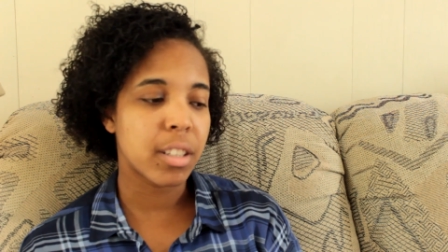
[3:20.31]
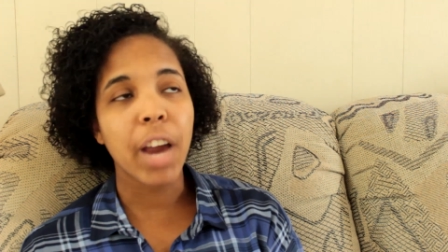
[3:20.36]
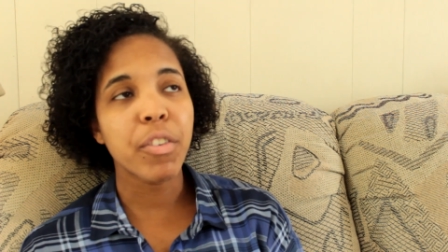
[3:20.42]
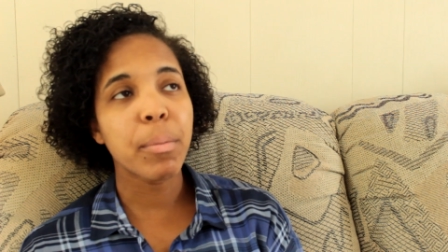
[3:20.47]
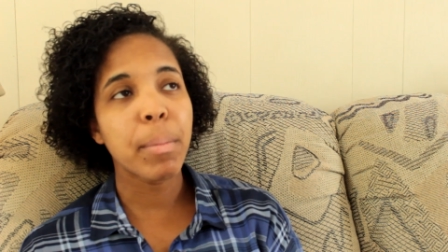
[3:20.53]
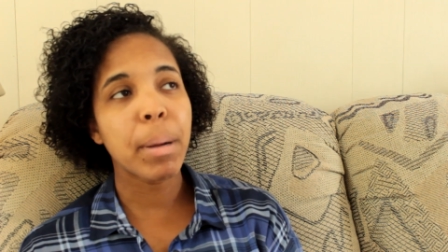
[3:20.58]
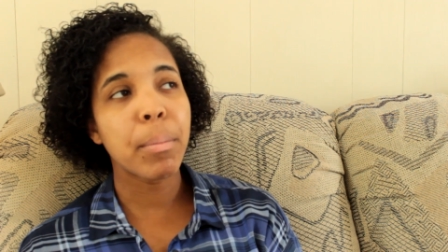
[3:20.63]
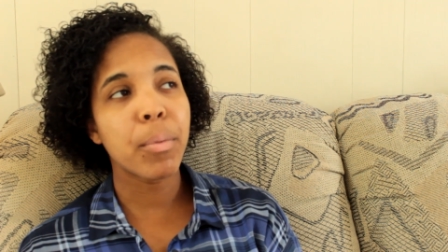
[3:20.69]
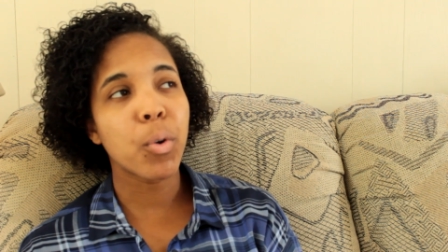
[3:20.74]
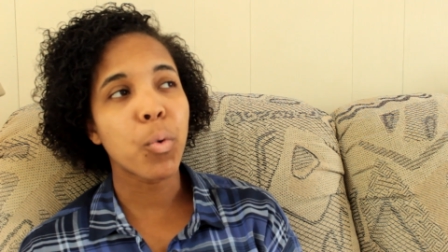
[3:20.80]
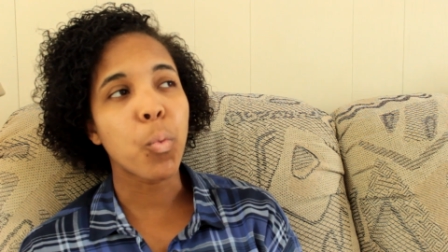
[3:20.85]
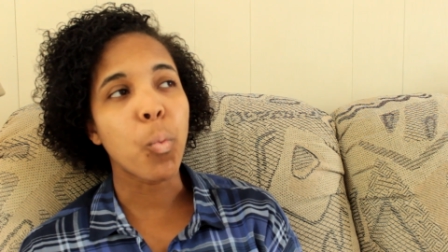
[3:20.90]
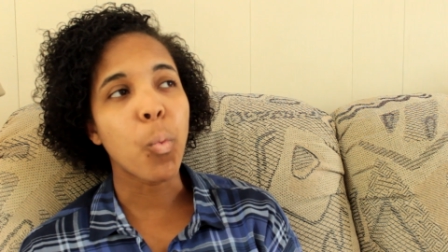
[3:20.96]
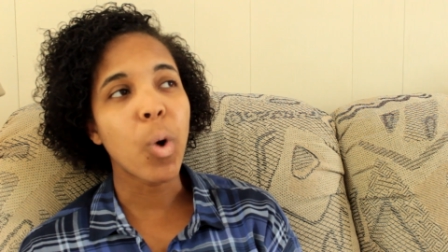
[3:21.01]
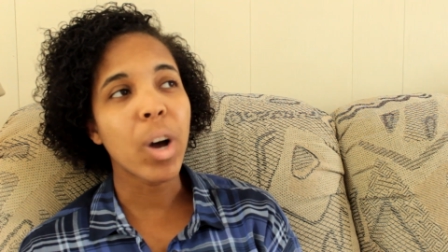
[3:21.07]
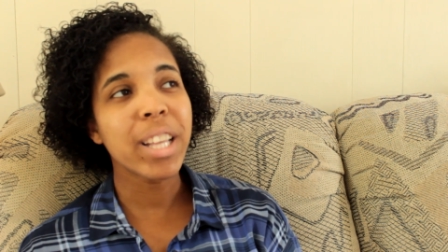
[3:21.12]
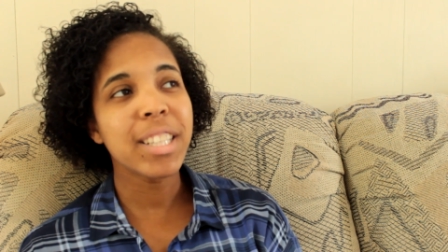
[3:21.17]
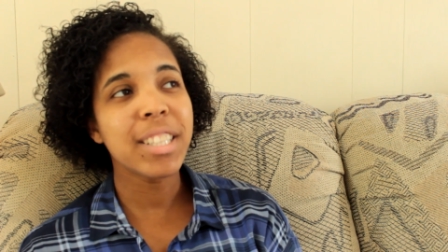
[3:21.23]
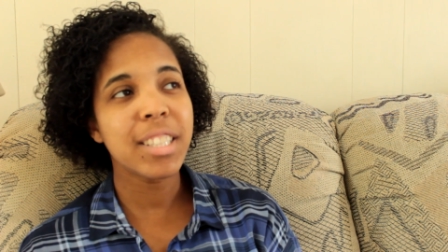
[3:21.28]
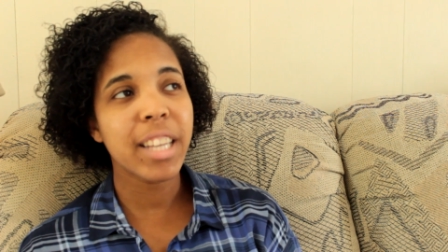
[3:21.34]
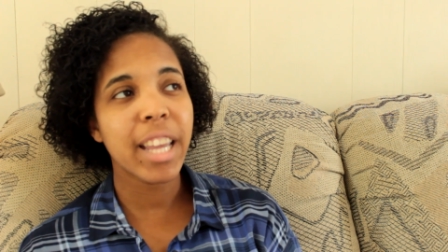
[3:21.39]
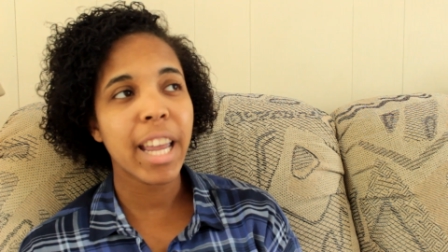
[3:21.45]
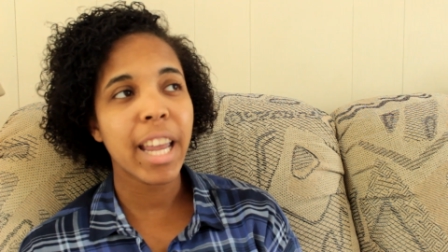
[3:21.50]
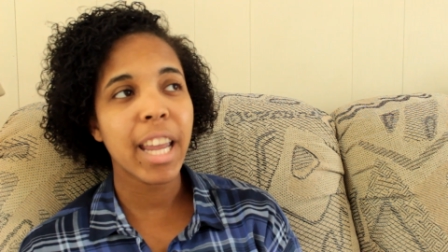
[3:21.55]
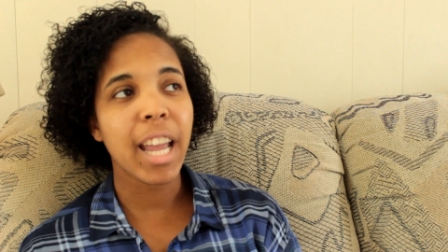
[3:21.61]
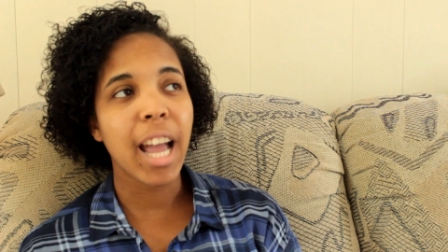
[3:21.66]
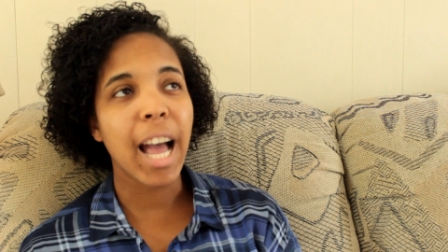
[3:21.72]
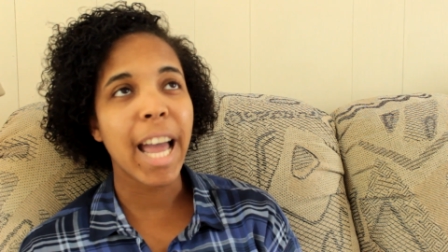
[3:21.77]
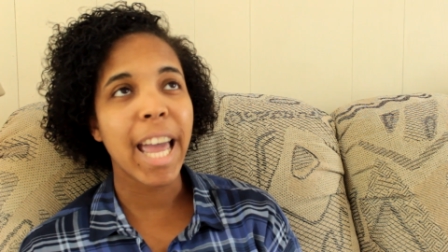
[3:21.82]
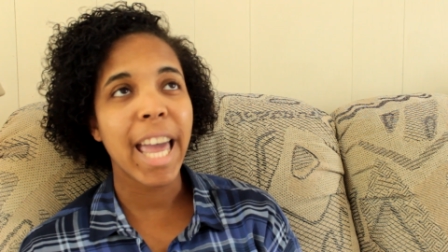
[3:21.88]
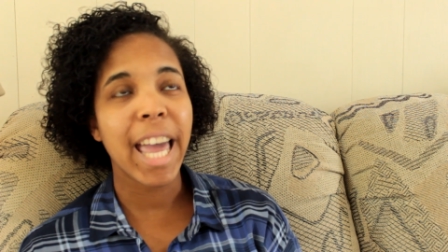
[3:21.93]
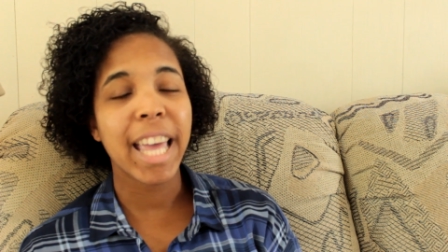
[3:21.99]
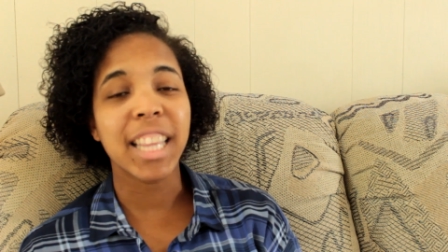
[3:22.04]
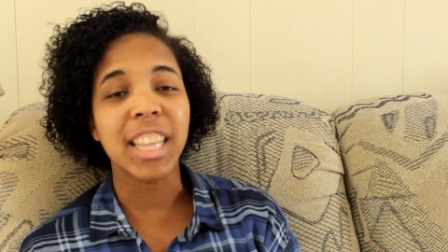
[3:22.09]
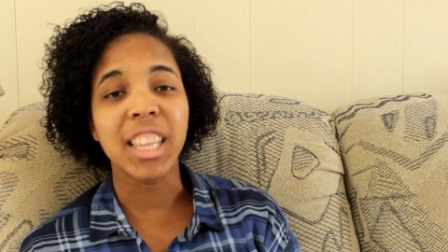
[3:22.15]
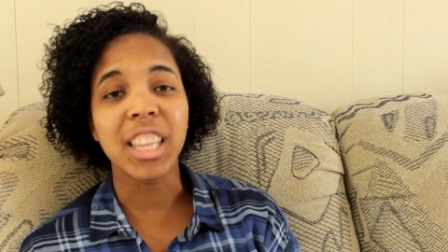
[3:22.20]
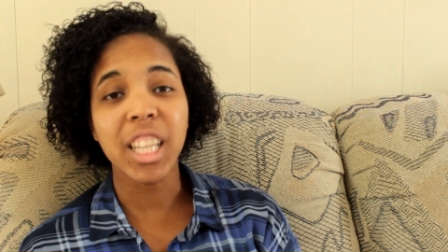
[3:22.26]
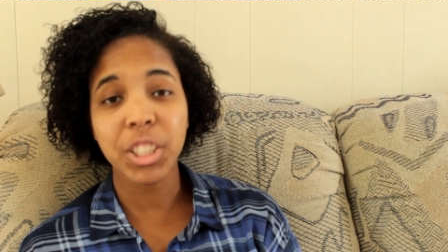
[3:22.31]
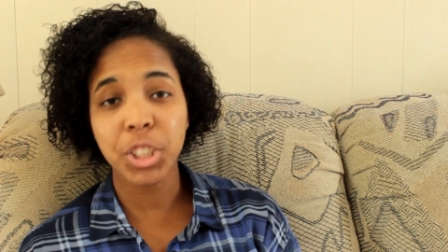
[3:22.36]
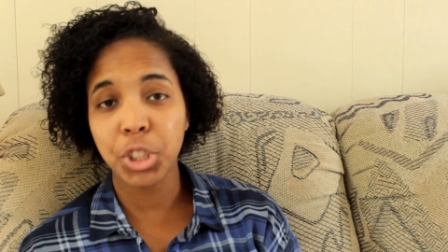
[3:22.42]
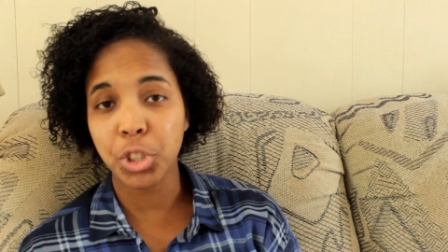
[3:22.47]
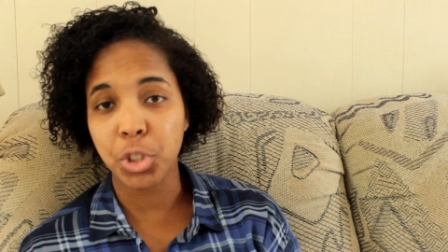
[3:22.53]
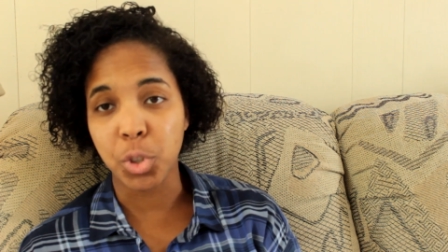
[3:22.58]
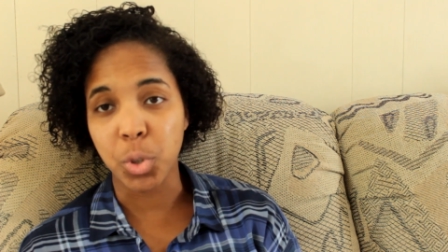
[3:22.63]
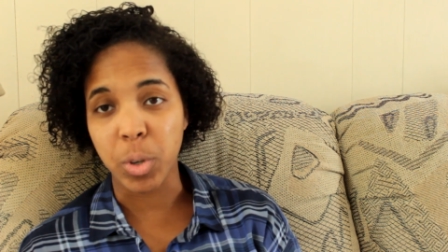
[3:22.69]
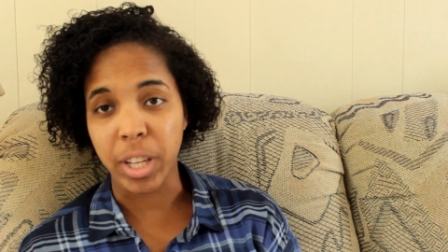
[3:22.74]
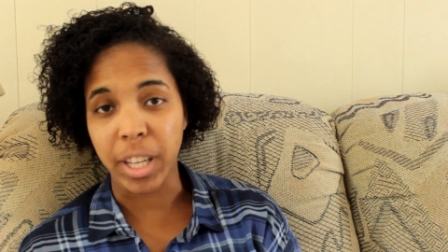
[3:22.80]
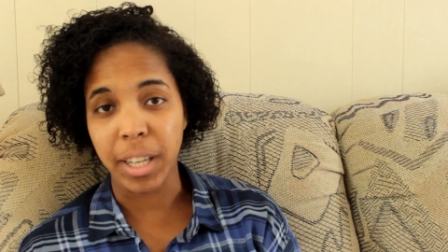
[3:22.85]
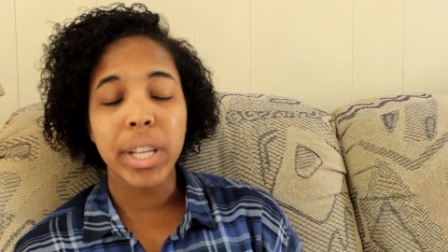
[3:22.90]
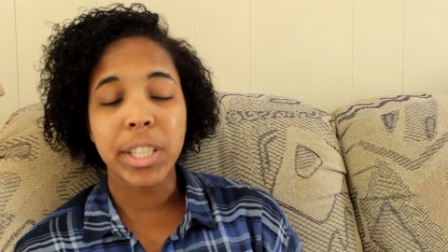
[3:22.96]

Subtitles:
I remember one day I had lunch duty,